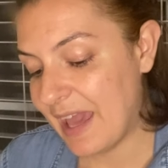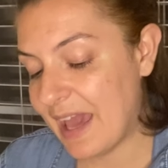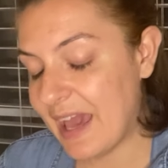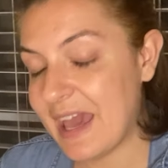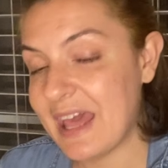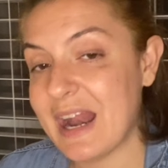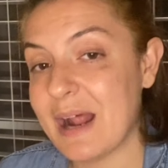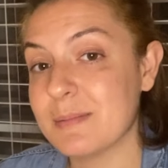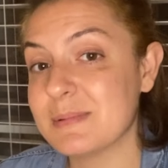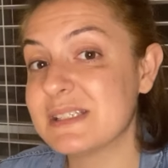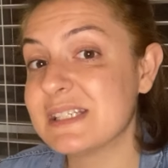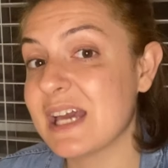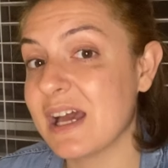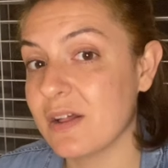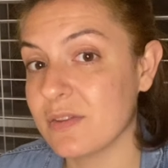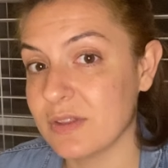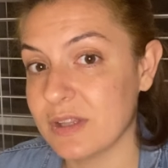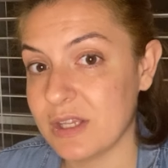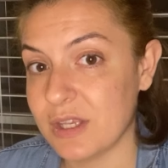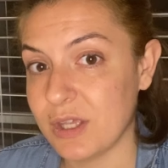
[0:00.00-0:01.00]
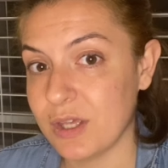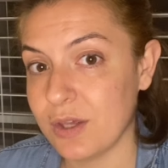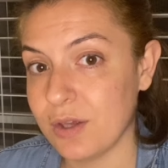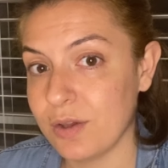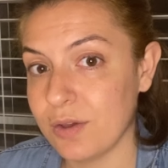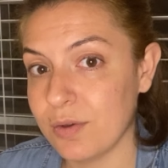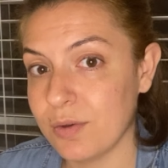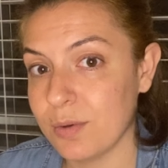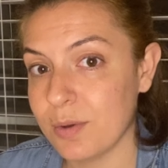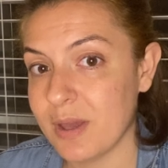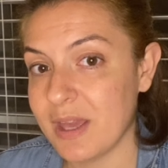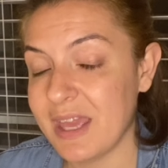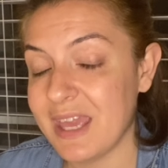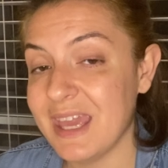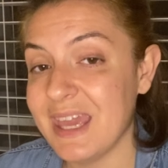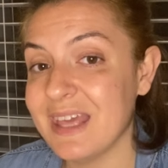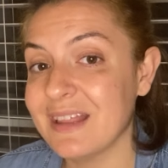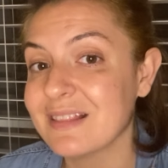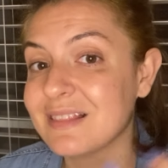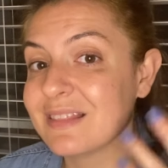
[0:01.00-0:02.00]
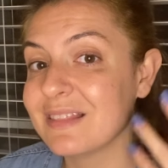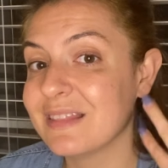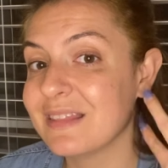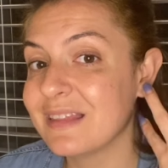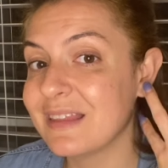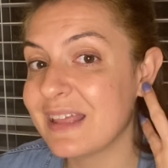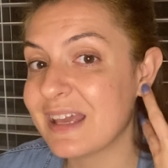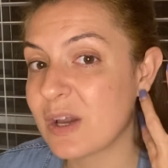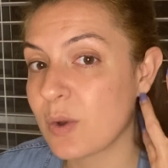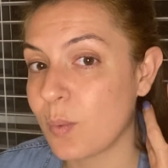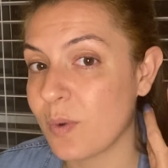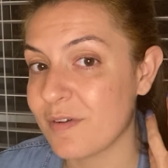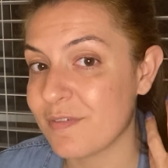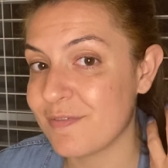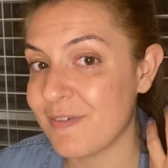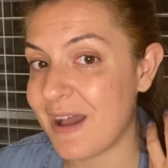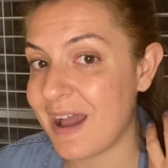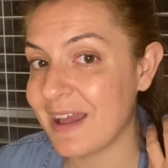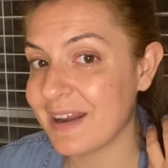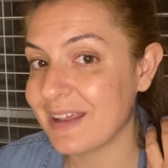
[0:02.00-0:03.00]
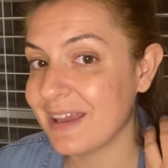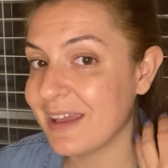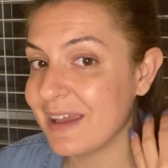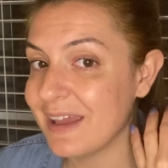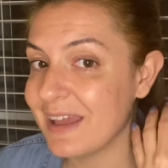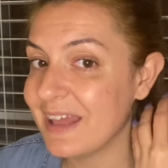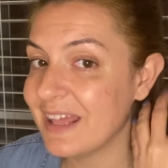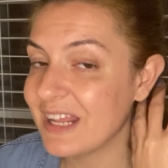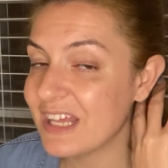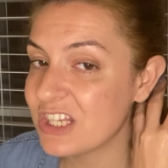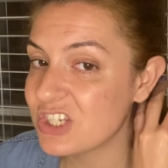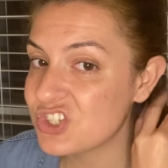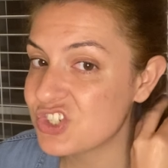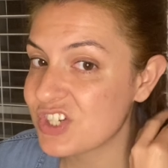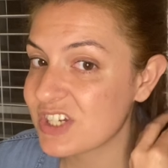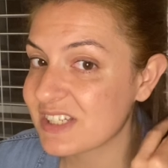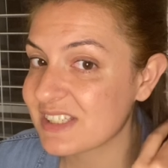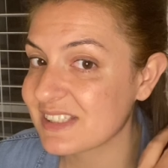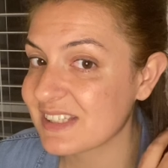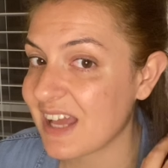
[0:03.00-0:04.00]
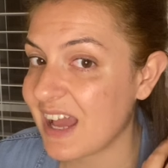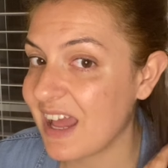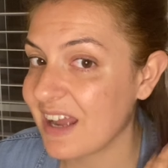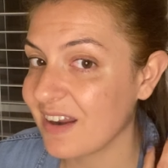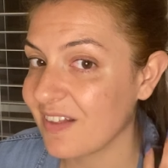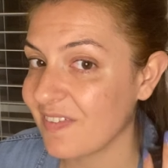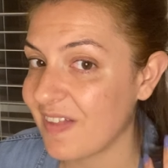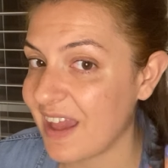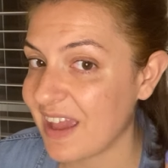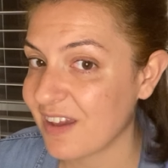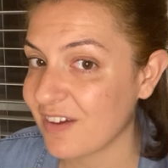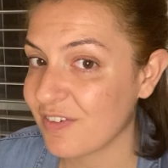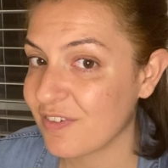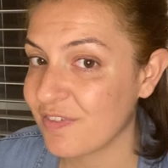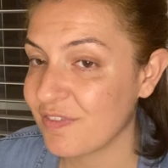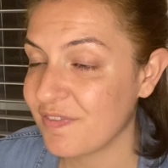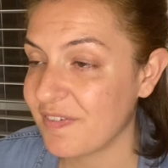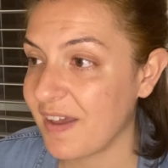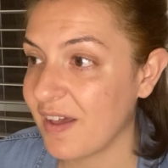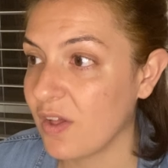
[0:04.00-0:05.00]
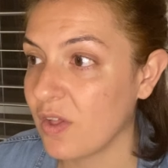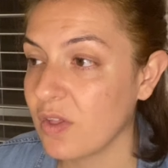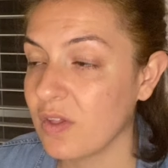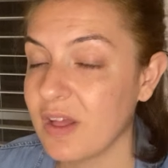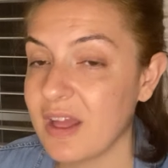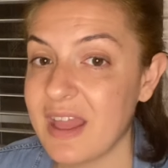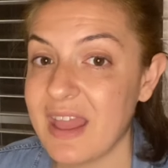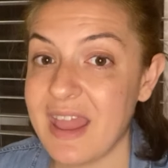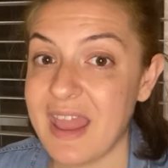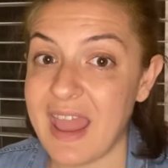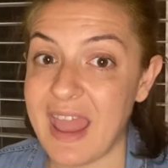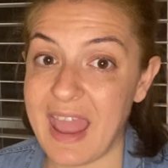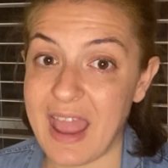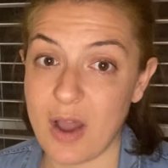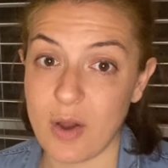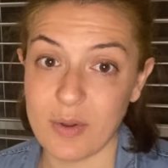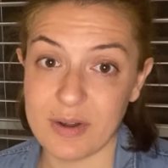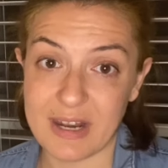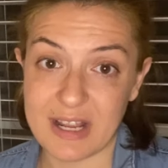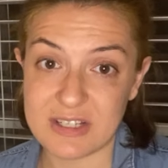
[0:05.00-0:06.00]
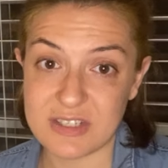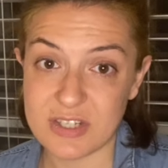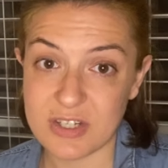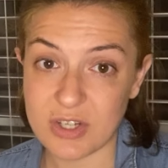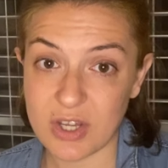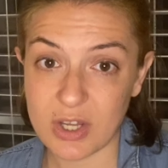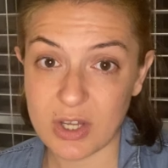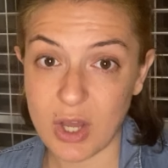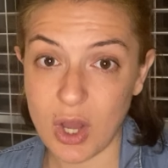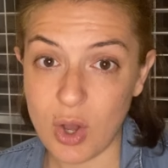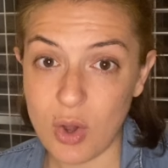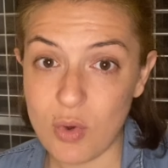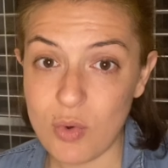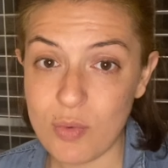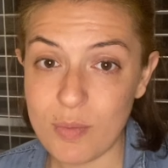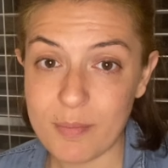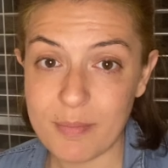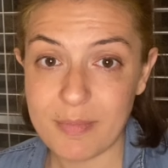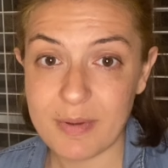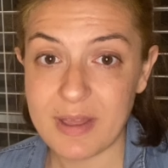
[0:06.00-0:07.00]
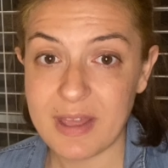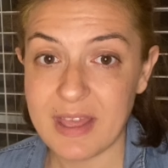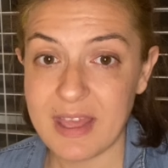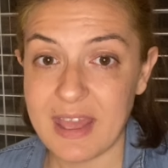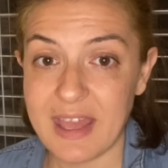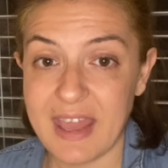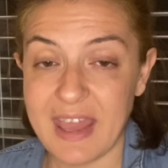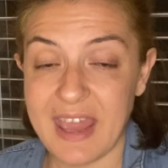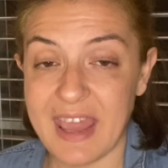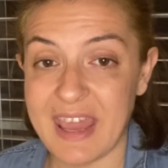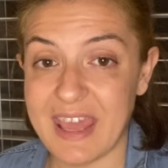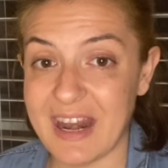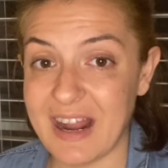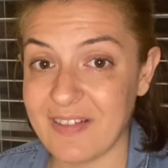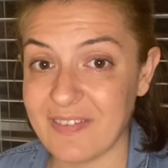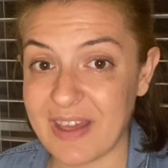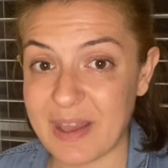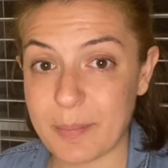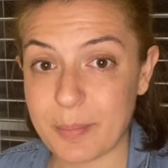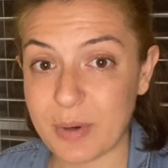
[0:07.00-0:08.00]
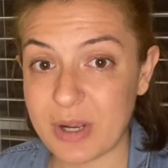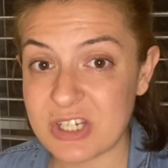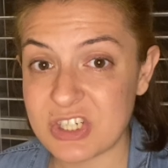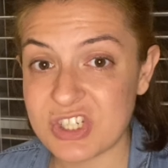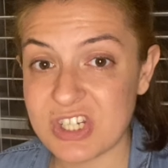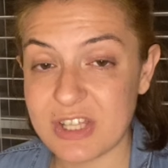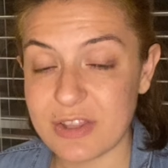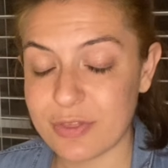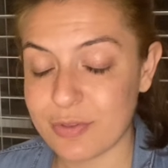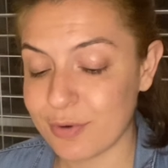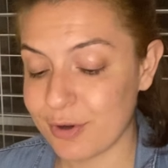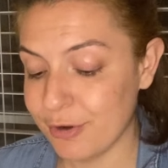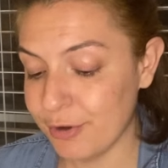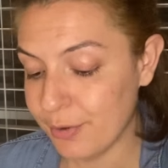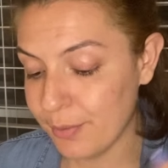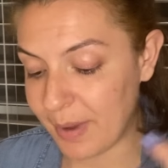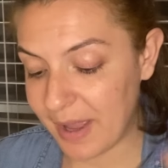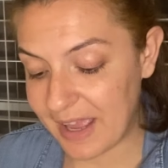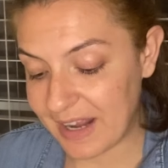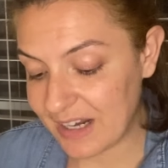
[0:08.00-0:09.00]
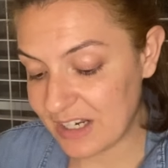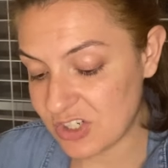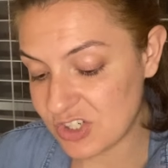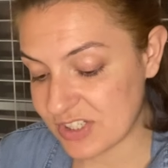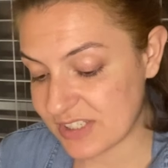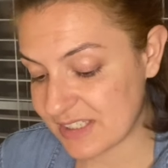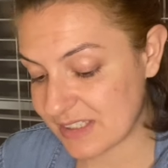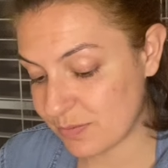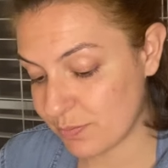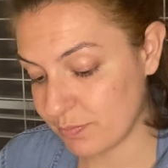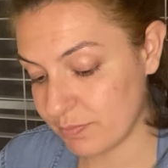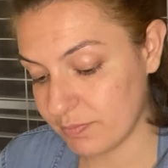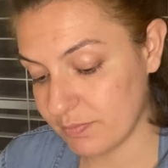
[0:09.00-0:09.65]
And I'm telling you, it liquefied it and it just kind of like fell out. And I took a comb and I like brushed it through and it just